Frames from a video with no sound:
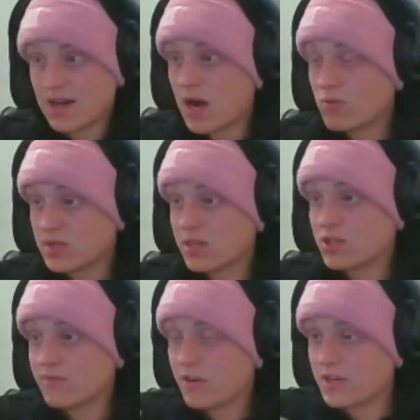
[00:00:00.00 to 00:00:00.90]
I was
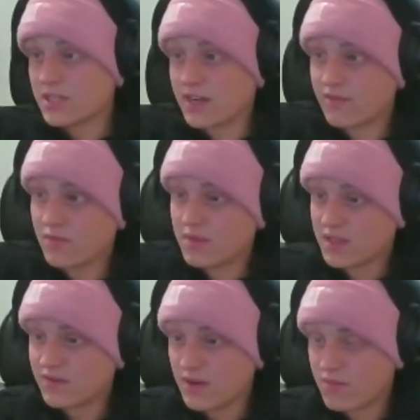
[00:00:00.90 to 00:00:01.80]
actually very excited for the
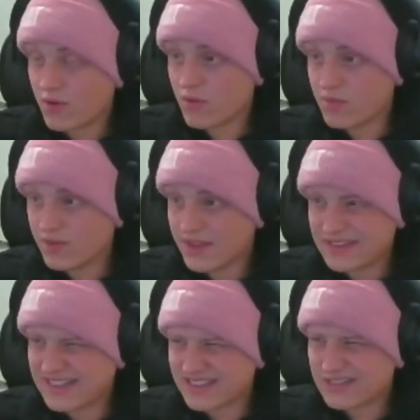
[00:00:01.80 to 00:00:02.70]
PS5 Pro, but they,
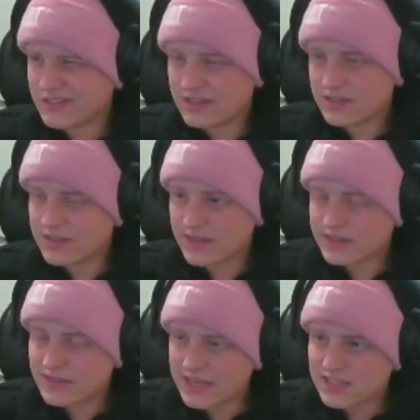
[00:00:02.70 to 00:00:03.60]
that's just
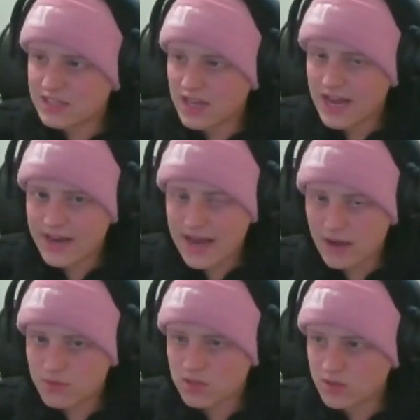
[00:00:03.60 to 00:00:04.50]
that's that's an
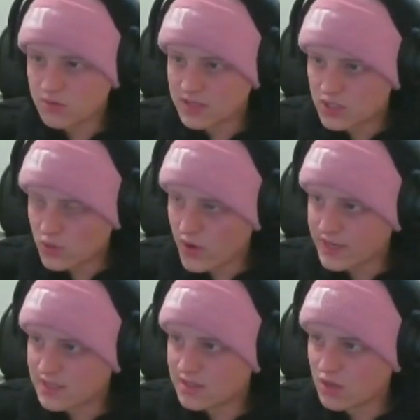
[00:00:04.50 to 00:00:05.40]
absolute
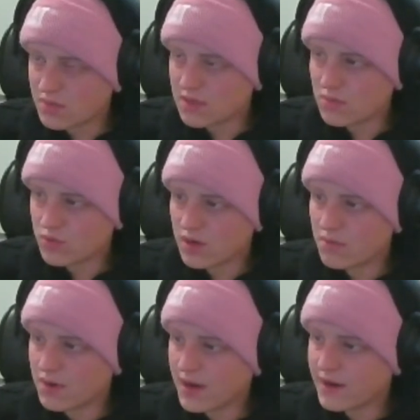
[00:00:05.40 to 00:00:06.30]
disgrace to the people who are going to
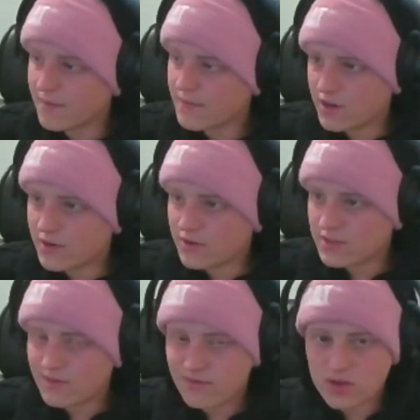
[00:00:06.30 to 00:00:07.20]
buy it.
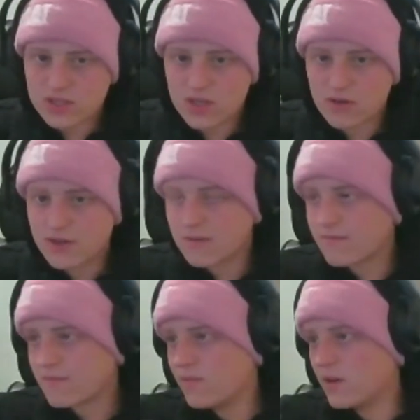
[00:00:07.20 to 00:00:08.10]
Fuckers, fuck Sony,
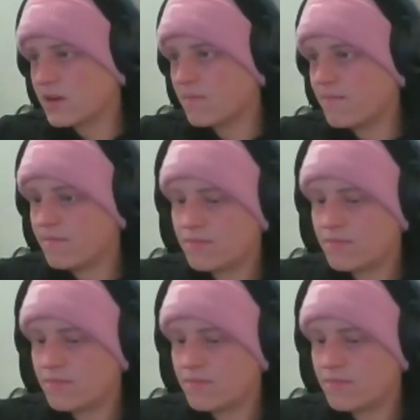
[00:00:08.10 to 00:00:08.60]
fuck them.